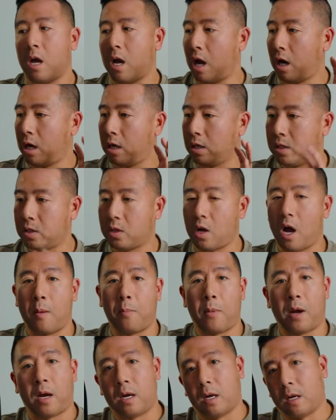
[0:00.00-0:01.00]
I'm gonna
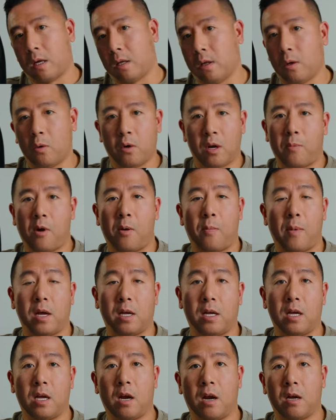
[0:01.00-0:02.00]
stop, I'm gonna load up all my
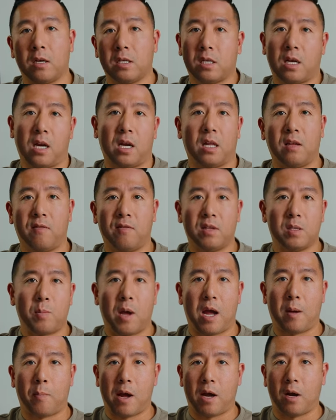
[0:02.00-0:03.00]
gear and just kind of leave this
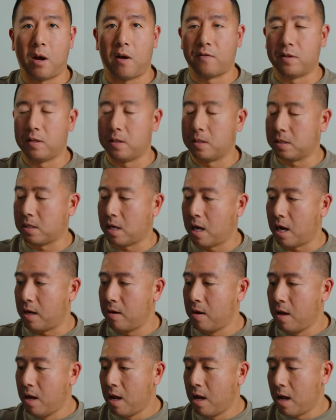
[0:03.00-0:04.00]
backpack off to the side.